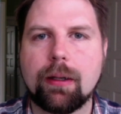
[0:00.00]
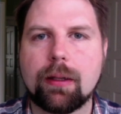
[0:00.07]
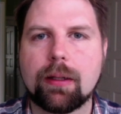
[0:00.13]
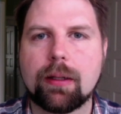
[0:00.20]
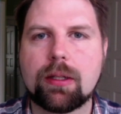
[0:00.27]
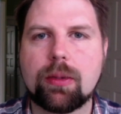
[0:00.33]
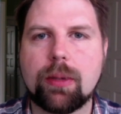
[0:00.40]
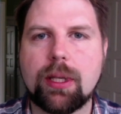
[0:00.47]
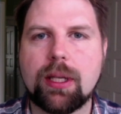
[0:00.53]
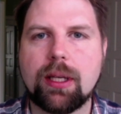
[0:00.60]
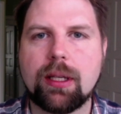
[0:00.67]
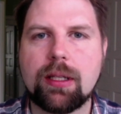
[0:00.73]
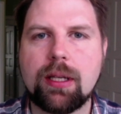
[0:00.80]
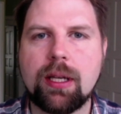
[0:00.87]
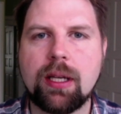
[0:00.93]
This
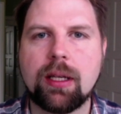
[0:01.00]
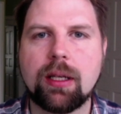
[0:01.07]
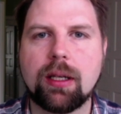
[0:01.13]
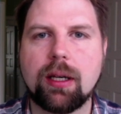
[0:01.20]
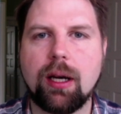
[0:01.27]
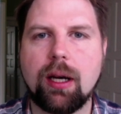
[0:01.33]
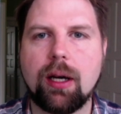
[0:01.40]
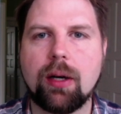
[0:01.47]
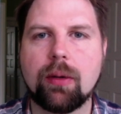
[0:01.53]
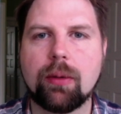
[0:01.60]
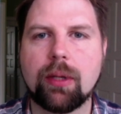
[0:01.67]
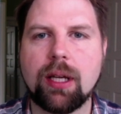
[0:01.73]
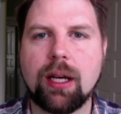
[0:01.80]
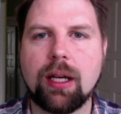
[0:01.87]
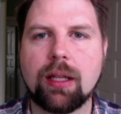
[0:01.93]
weekend, we
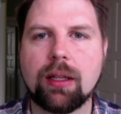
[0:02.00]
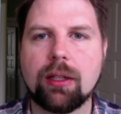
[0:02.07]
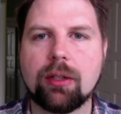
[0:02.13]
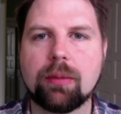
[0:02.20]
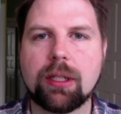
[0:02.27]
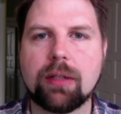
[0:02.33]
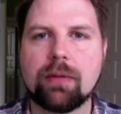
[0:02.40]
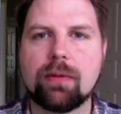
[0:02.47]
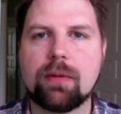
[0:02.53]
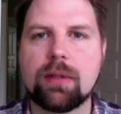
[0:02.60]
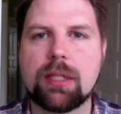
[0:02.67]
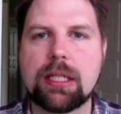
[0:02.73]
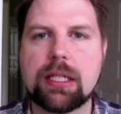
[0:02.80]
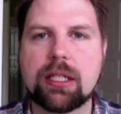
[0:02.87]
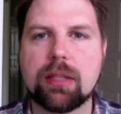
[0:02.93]
got a little bit of
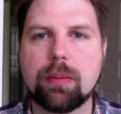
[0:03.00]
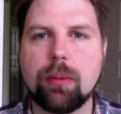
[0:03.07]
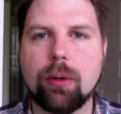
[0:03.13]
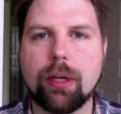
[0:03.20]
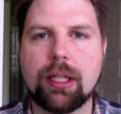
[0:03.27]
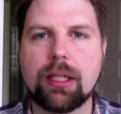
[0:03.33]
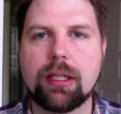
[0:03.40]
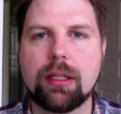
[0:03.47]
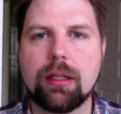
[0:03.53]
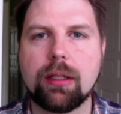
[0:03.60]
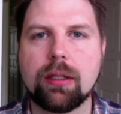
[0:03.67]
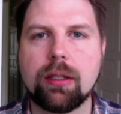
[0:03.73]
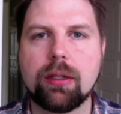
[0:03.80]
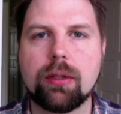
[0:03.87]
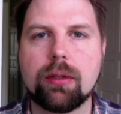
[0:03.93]
disappointing
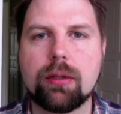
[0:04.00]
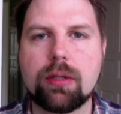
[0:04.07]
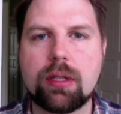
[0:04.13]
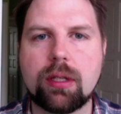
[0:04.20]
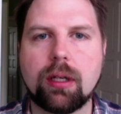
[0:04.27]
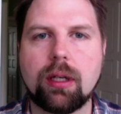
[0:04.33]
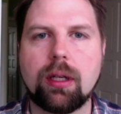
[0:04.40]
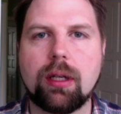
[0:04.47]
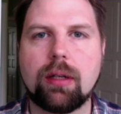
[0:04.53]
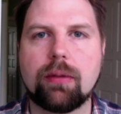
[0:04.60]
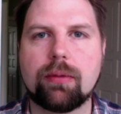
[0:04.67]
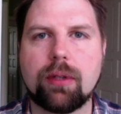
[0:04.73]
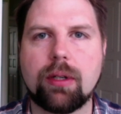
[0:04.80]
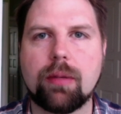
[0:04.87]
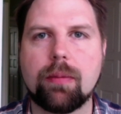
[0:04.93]
news
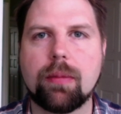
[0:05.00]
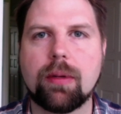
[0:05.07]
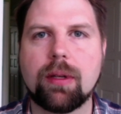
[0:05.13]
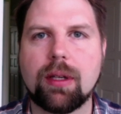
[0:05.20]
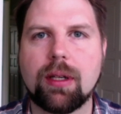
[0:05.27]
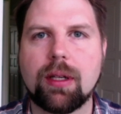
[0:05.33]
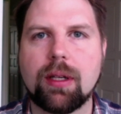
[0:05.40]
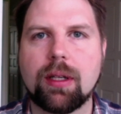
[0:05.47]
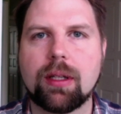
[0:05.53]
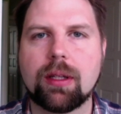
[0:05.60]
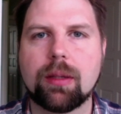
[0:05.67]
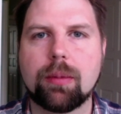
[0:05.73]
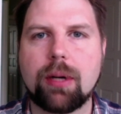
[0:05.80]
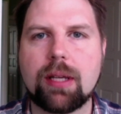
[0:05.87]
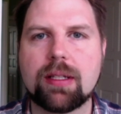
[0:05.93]
from the
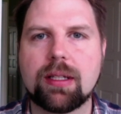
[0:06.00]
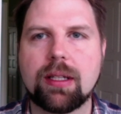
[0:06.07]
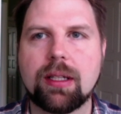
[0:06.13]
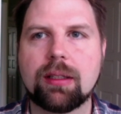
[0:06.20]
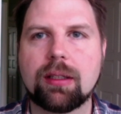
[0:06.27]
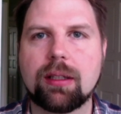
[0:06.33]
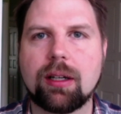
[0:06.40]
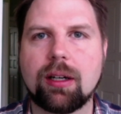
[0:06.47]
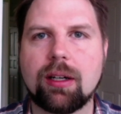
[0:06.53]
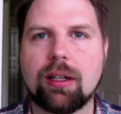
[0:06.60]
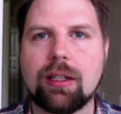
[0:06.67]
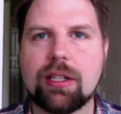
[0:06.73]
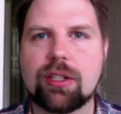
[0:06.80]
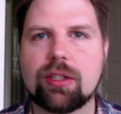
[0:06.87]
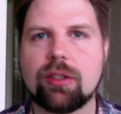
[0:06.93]
president. Our
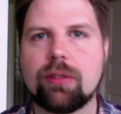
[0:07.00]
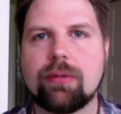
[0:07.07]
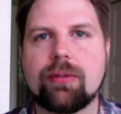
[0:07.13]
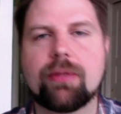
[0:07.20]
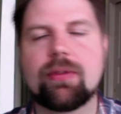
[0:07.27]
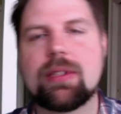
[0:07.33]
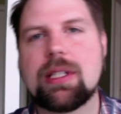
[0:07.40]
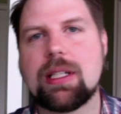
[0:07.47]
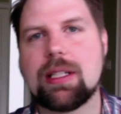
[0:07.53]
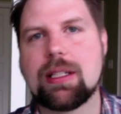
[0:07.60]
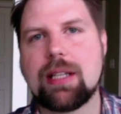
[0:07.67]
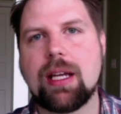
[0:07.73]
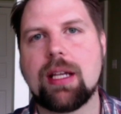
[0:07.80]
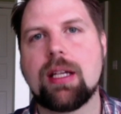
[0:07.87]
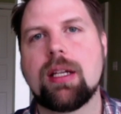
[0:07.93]
initial
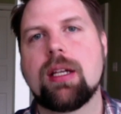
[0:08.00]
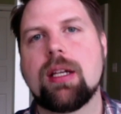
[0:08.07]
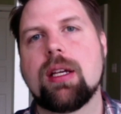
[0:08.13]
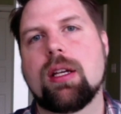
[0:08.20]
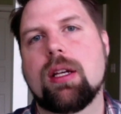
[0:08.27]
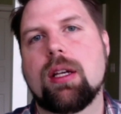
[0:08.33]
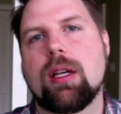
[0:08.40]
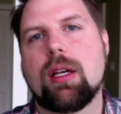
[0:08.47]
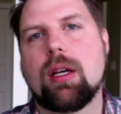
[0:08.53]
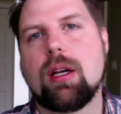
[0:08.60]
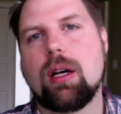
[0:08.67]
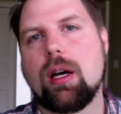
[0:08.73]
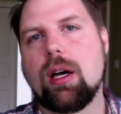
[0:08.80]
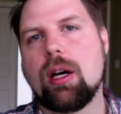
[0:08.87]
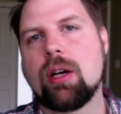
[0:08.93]
15-day
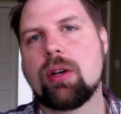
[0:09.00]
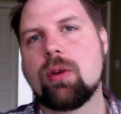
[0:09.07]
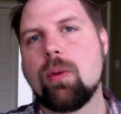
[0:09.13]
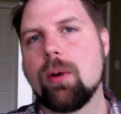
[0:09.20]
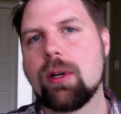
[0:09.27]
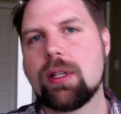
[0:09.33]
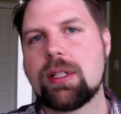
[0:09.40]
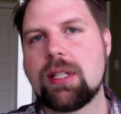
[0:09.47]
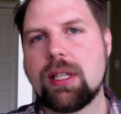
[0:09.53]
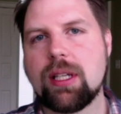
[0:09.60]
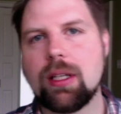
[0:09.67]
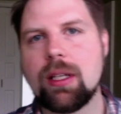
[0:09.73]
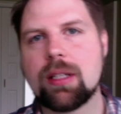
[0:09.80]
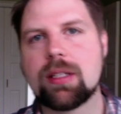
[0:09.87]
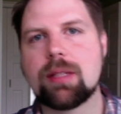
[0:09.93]

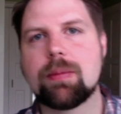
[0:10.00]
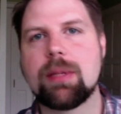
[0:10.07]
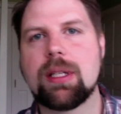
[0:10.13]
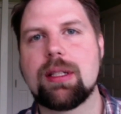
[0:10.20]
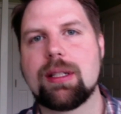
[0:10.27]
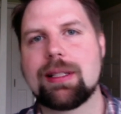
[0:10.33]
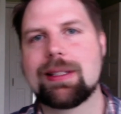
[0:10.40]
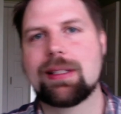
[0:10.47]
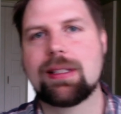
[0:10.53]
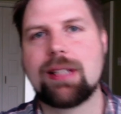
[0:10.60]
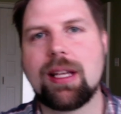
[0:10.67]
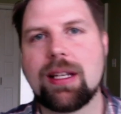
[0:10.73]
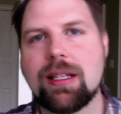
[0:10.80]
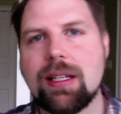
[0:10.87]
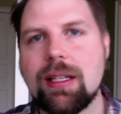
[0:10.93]
quarantine has been
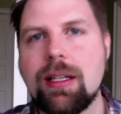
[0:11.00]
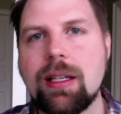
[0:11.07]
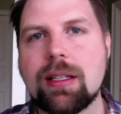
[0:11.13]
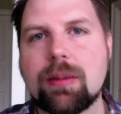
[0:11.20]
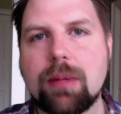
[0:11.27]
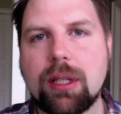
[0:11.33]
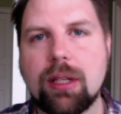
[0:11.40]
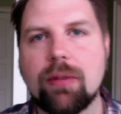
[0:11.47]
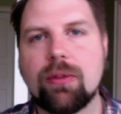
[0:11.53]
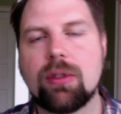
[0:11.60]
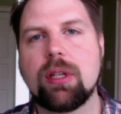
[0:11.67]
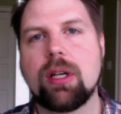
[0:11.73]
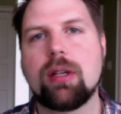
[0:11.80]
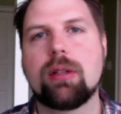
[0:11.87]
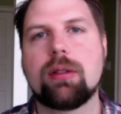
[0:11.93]
extended, as many of you
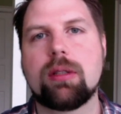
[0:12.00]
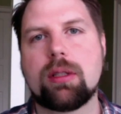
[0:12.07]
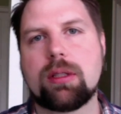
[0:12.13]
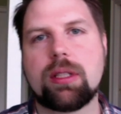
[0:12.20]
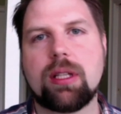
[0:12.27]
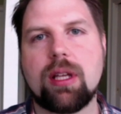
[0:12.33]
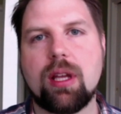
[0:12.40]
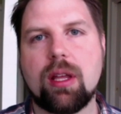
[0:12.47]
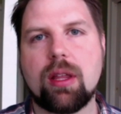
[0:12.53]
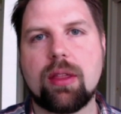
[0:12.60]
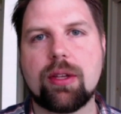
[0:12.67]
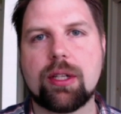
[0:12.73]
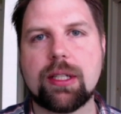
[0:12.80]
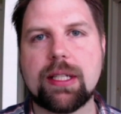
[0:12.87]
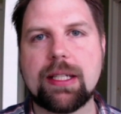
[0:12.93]
know, to
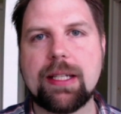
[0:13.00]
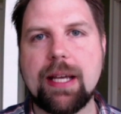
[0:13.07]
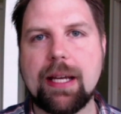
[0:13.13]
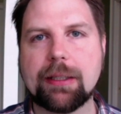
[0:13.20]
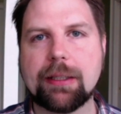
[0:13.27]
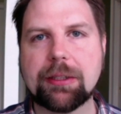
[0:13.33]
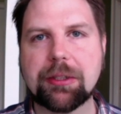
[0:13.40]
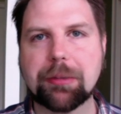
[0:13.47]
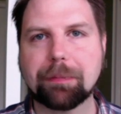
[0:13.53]
30 days.